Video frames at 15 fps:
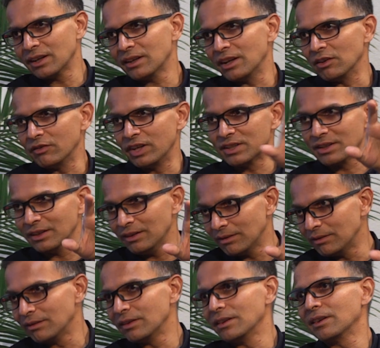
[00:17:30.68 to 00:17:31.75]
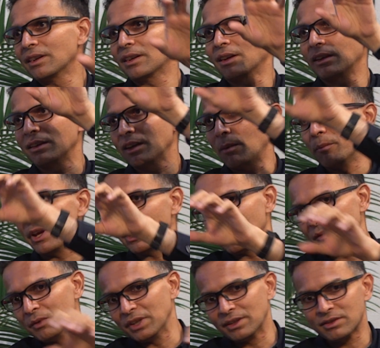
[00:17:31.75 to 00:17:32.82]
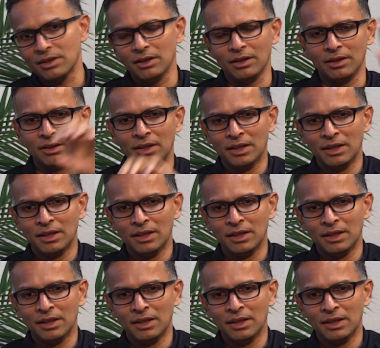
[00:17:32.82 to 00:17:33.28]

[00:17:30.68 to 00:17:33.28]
innovation, comparing with sort of